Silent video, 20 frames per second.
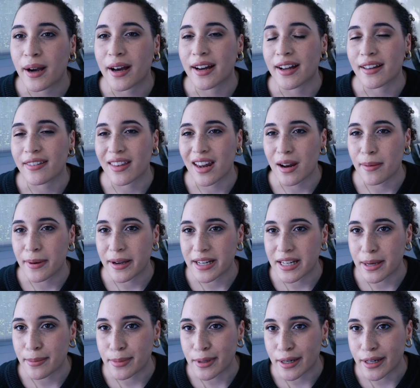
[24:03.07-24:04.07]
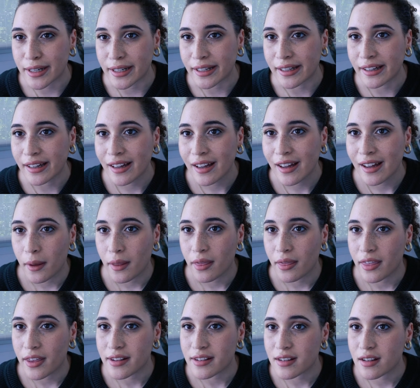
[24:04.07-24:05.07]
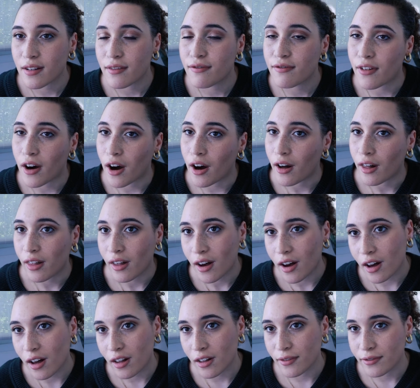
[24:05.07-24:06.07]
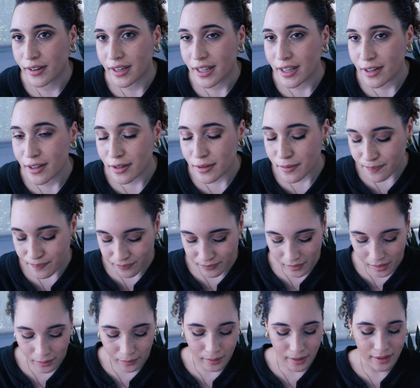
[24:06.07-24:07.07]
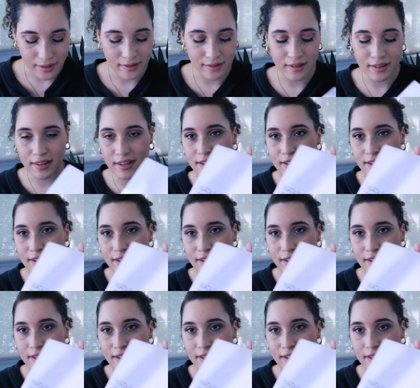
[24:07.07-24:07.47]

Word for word: product that I picked up during this fall haul video was